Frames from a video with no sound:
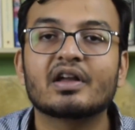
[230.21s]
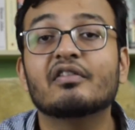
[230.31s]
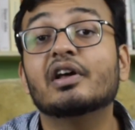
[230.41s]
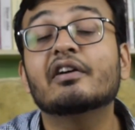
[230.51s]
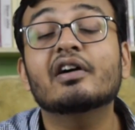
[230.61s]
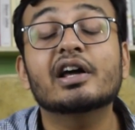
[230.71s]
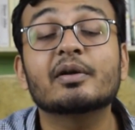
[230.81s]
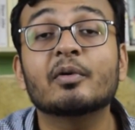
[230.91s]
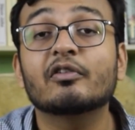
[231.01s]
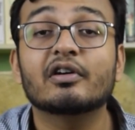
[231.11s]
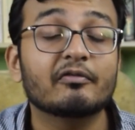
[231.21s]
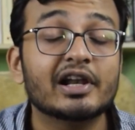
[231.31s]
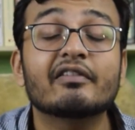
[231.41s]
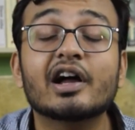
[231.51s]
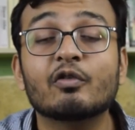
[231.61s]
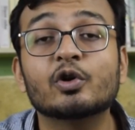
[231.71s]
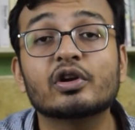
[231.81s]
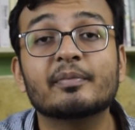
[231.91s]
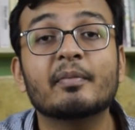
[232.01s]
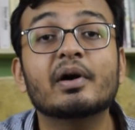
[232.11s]
Whenever I want to
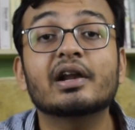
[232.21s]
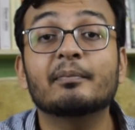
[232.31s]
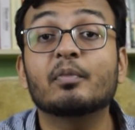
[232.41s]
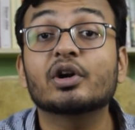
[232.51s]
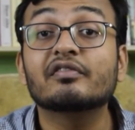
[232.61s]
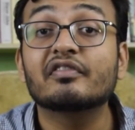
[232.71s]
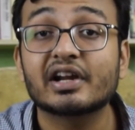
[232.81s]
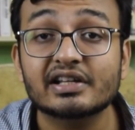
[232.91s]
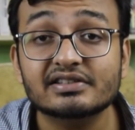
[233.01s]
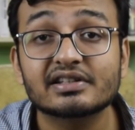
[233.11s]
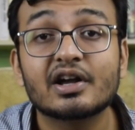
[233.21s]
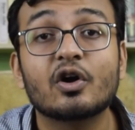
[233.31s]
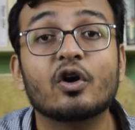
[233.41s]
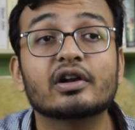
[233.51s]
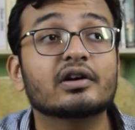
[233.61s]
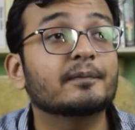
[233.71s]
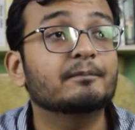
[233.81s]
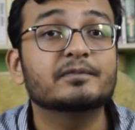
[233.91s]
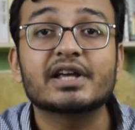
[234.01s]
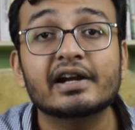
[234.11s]
remember an important phrase or a
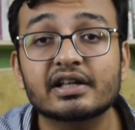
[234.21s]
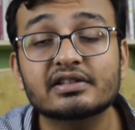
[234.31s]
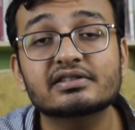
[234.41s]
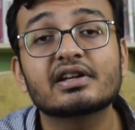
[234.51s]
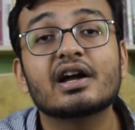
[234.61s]
sentence,